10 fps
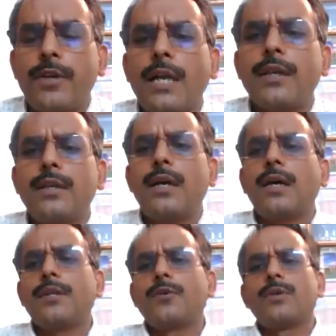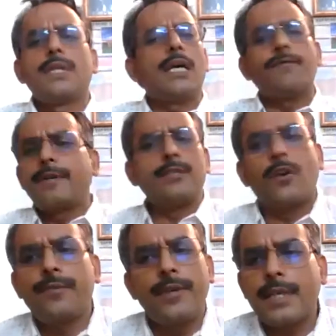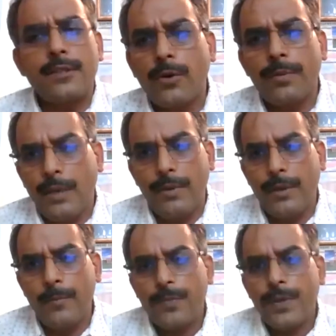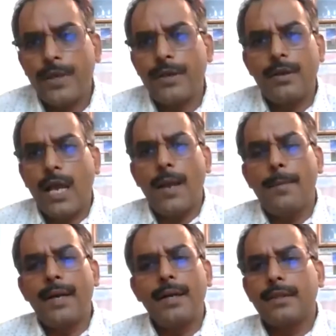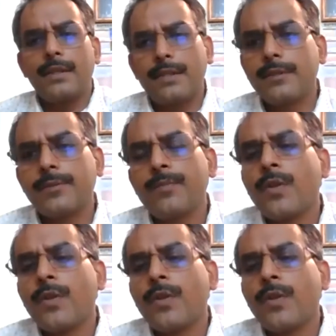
there are free software also available in app and other things.